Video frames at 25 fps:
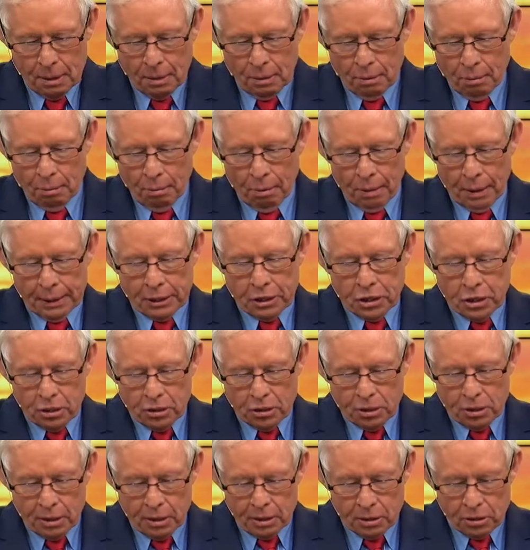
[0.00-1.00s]

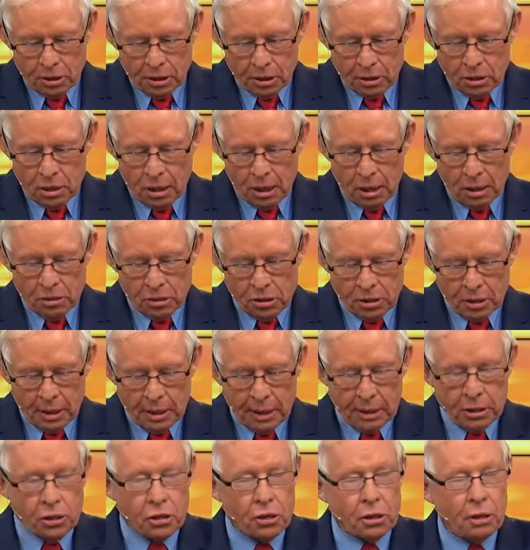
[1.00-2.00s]
Righteousness exalts a
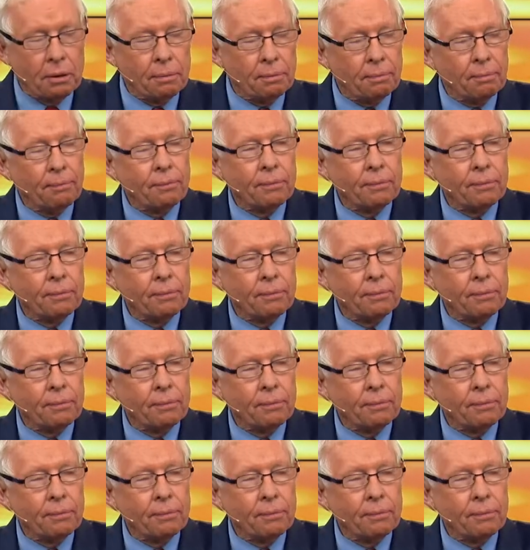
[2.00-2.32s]
nation.